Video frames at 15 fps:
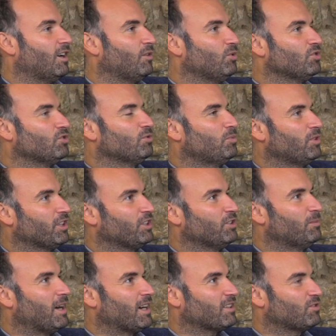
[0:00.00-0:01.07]
I want to bring
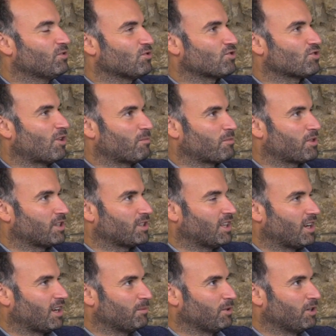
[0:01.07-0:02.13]
you back to something
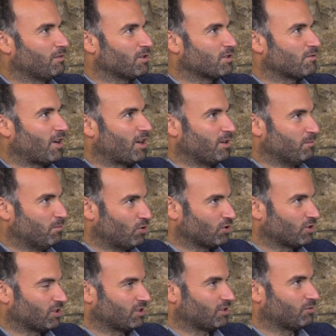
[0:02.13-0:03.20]
that I believe is very
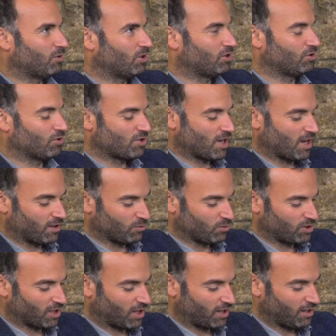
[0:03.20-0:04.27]
important in what you said,
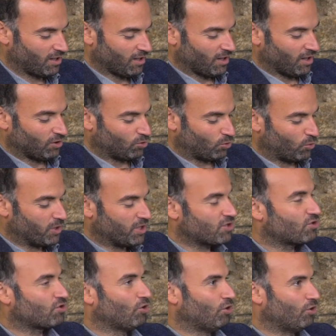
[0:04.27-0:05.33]
which are to
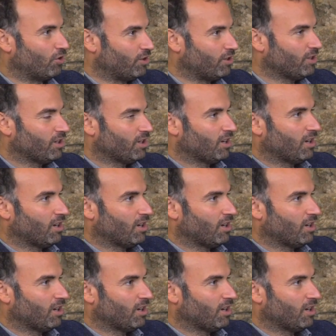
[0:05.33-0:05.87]
restore